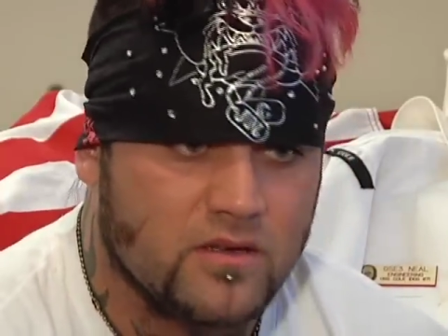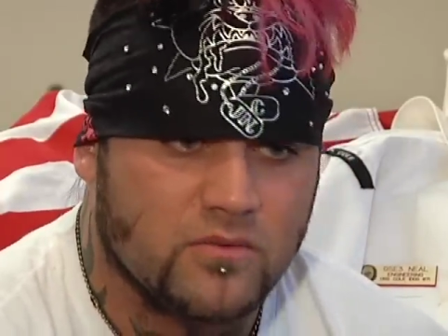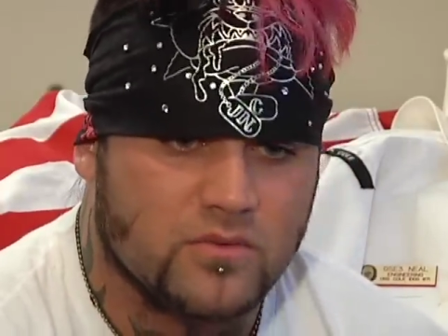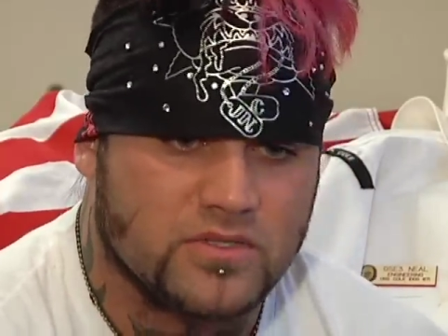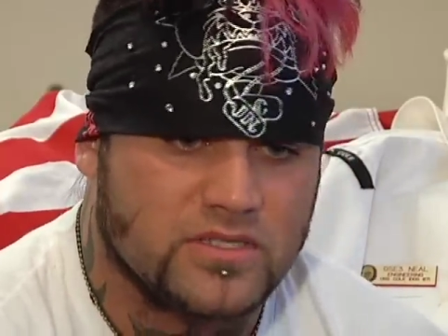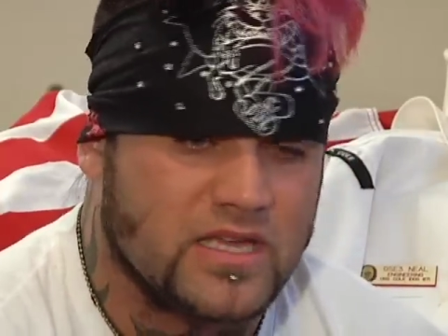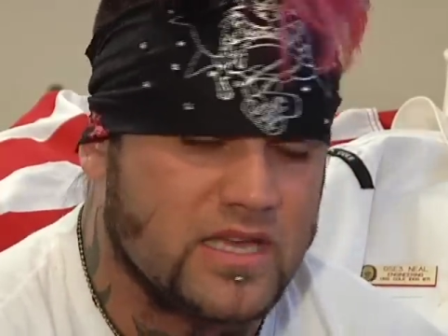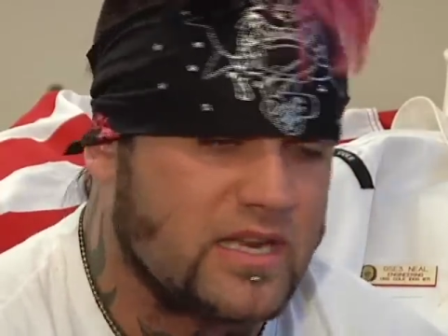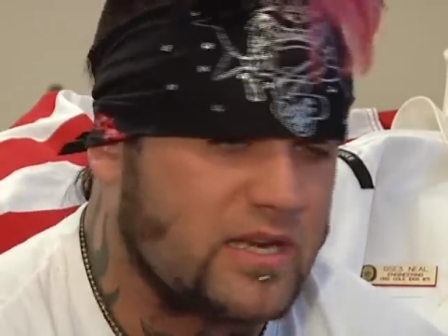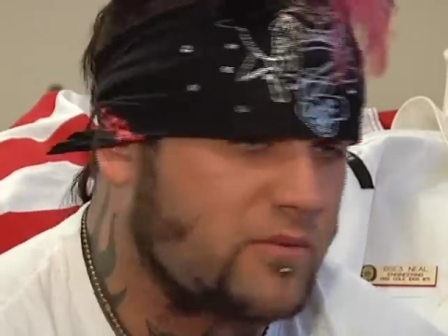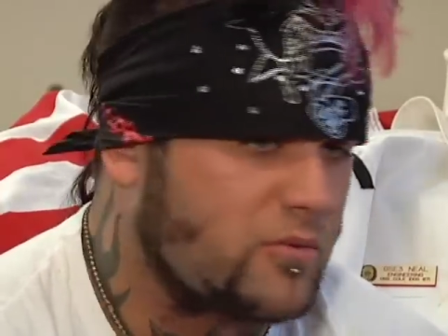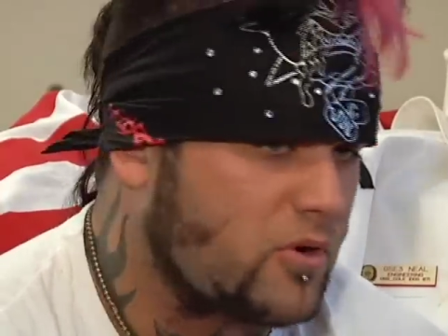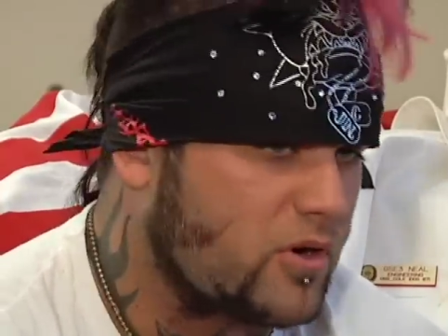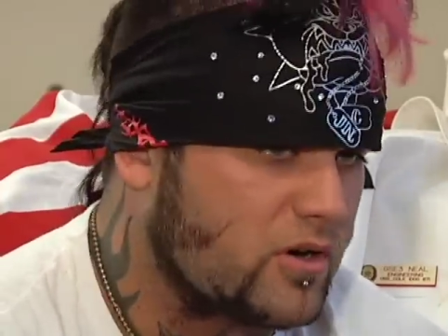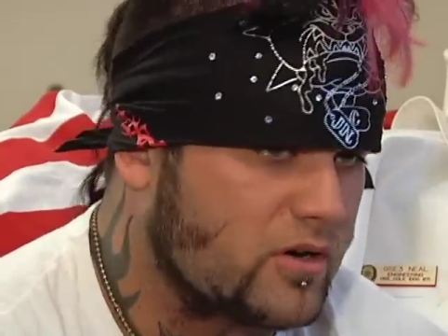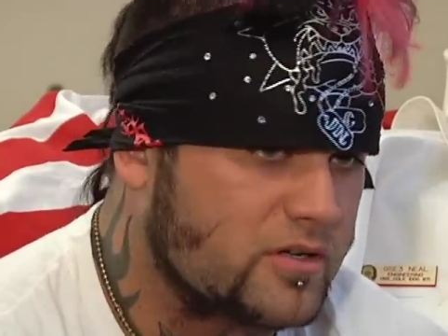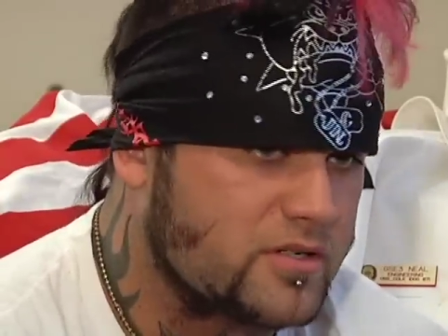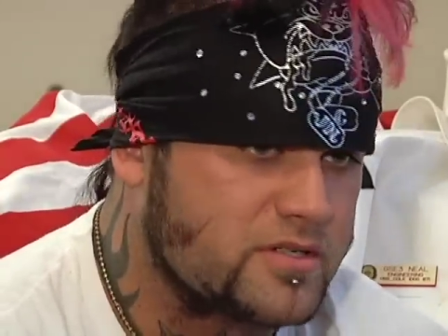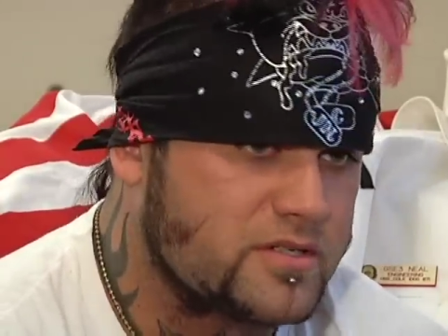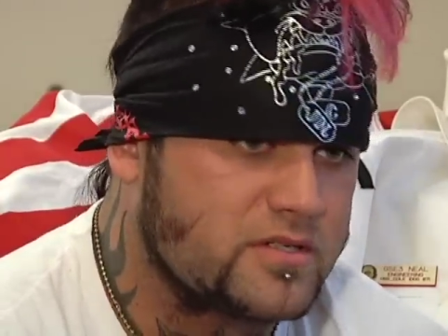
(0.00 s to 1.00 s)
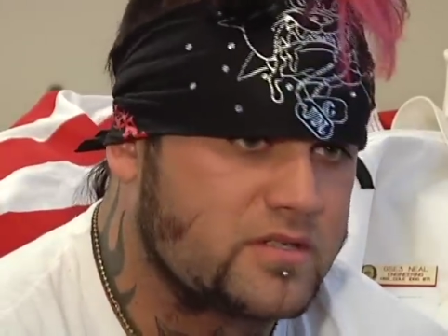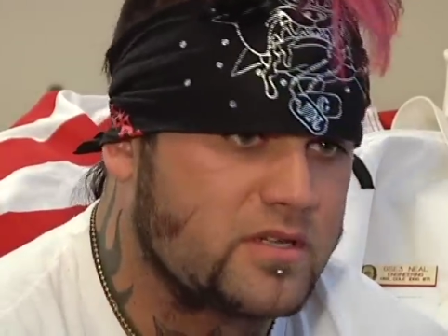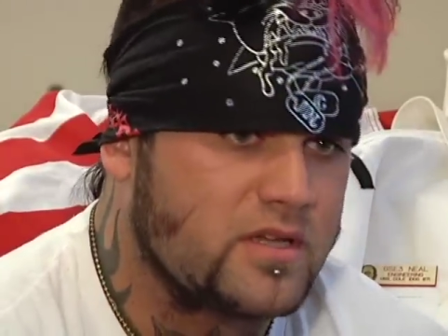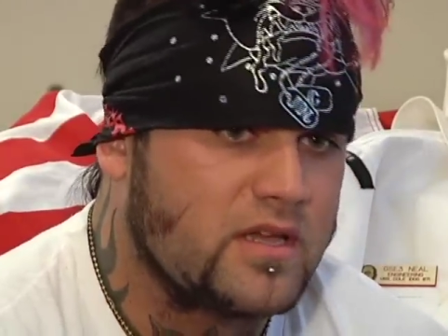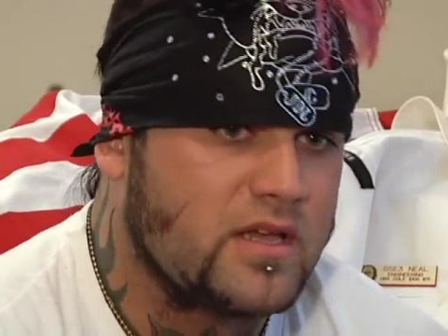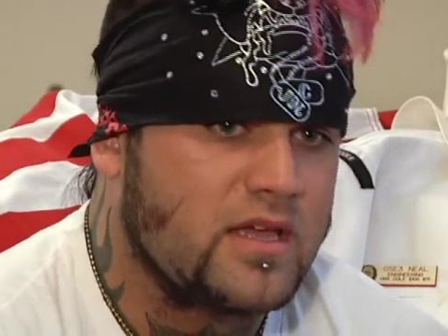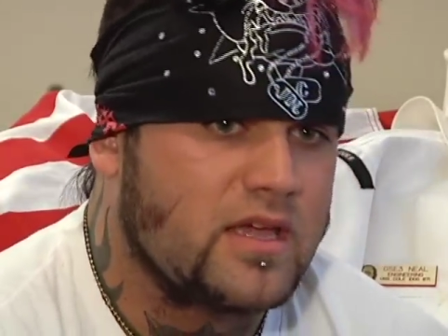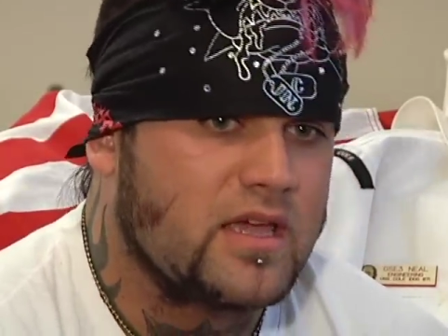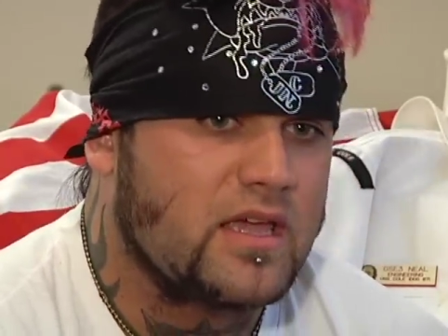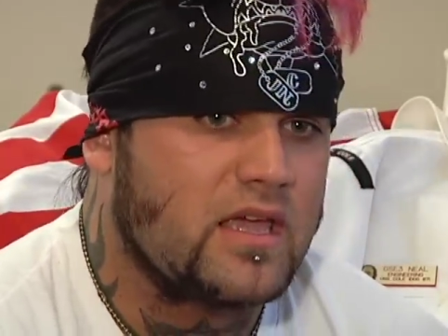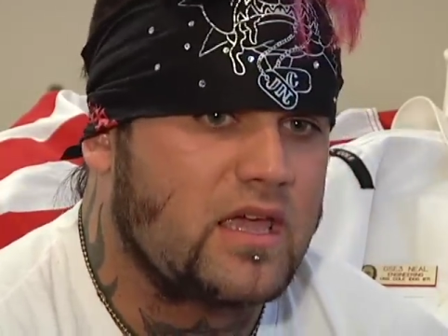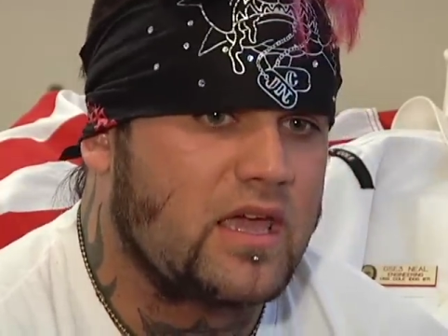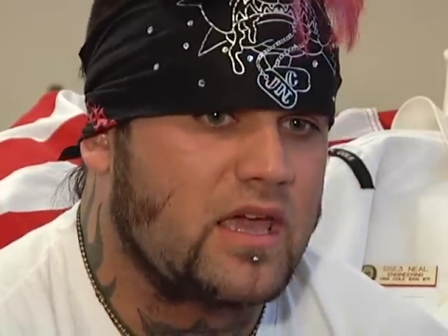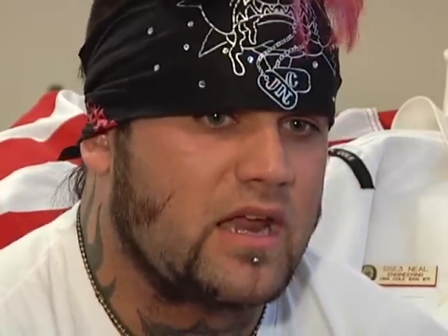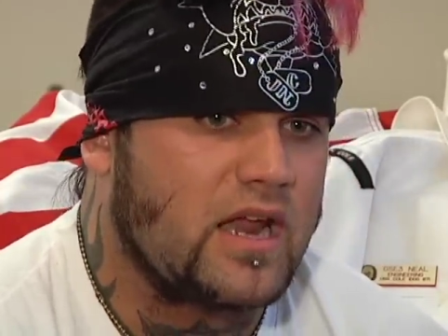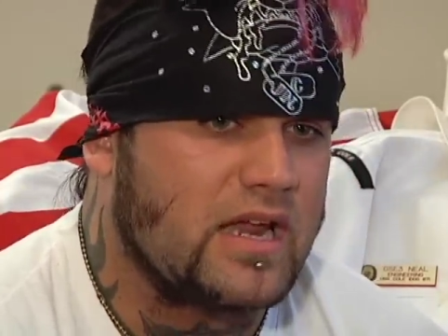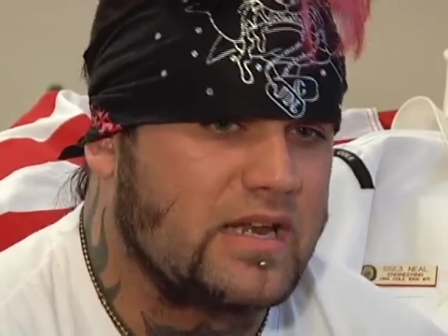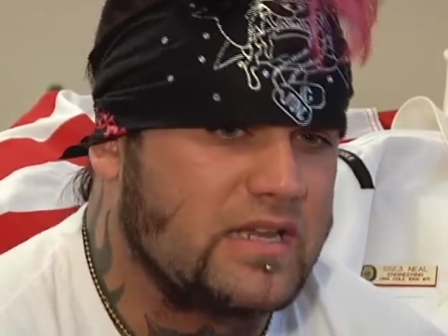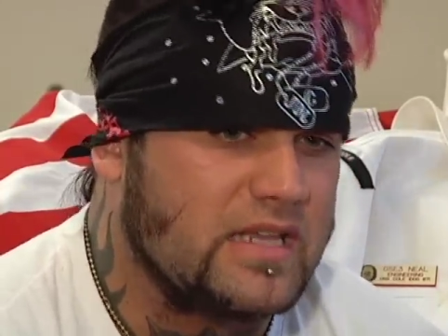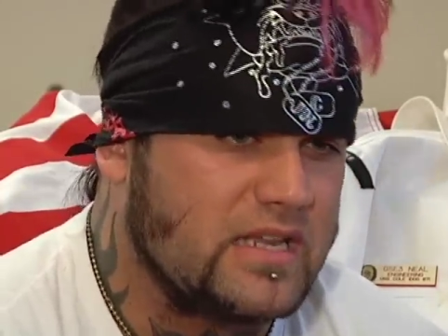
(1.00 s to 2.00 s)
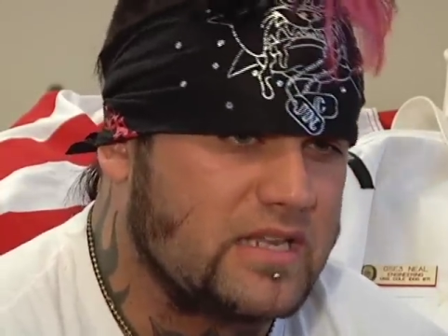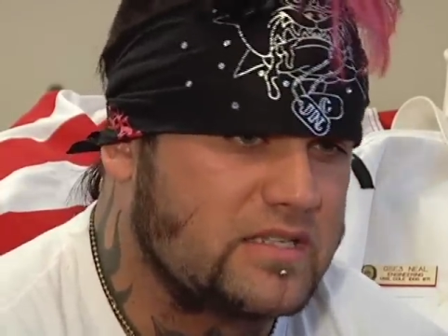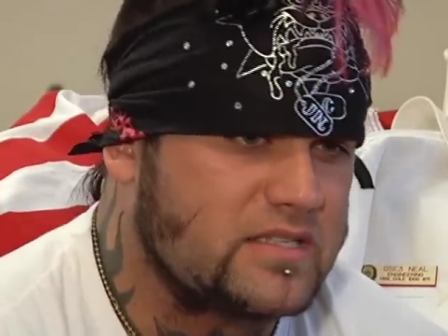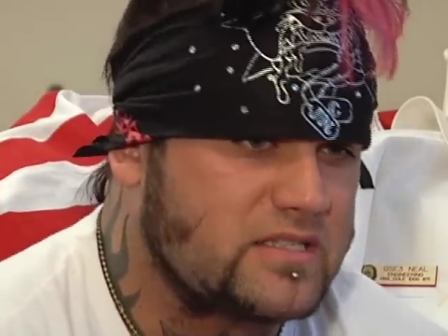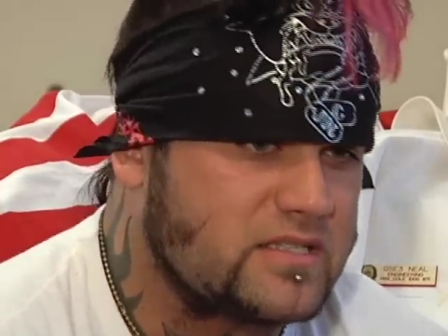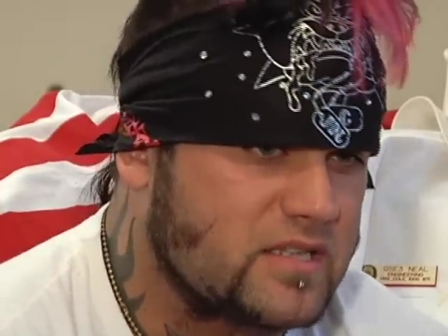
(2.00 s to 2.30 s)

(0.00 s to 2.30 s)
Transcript: was getting worse, and I needed